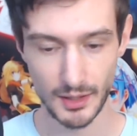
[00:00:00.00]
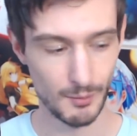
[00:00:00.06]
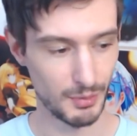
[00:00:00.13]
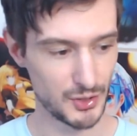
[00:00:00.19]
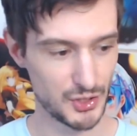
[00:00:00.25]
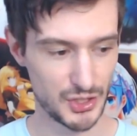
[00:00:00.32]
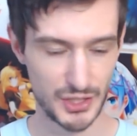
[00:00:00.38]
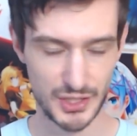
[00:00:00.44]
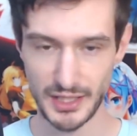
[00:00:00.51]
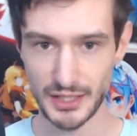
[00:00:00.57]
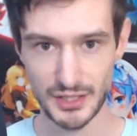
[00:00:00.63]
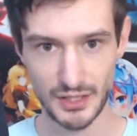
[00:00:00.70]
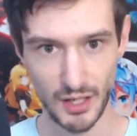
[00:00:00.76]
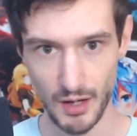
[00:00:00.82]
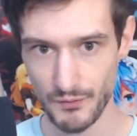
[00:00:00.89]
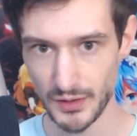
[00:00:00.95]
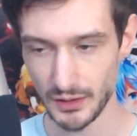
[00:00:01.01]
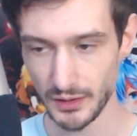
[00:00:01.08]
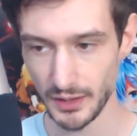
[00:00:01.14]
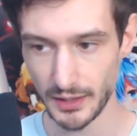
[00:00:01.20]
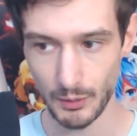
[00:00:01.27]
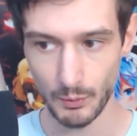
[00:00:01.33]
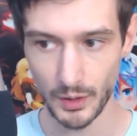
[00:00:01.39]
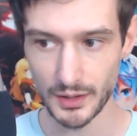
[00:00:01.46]
But she says confidently
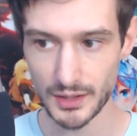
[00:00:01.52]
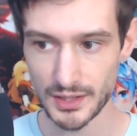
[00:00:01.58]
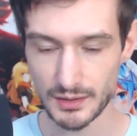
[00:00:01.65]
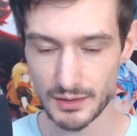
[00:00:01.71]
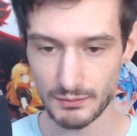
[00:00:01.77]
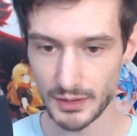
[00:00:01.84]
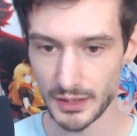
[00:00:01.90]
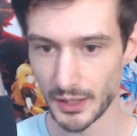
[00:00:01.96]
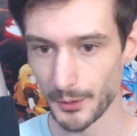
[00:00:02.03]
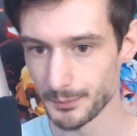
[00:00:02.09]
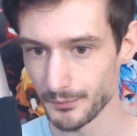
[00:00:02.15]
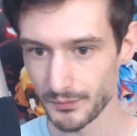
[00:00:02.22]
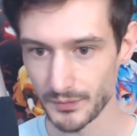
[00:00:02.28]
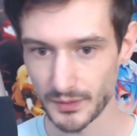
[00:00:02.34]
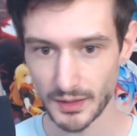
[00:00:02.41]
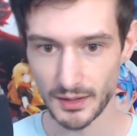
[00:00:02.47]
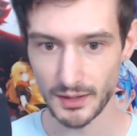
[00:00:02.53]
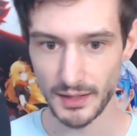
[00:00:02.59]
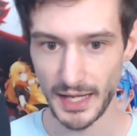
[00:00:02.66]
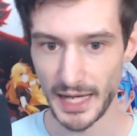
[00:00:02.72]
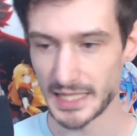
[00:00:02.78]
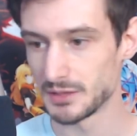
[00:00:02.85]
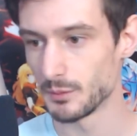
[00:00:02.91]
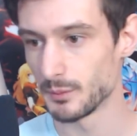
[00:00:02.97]
that one's, you know,
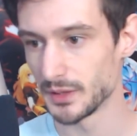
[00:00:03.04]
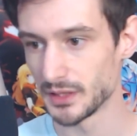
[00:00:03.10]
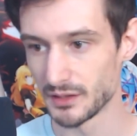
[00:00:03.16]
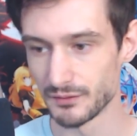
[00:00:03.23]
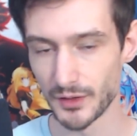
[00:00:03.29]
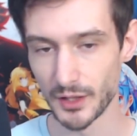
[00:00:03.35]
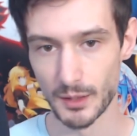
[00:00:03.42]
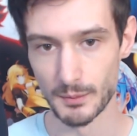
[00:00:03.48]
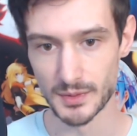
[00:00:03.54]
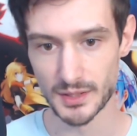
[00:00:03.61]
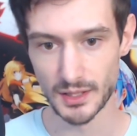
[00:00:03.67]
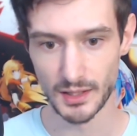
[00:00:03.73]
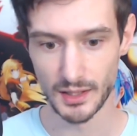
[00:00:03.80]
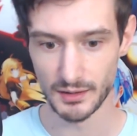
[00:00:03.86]
hasn't even been confirmed.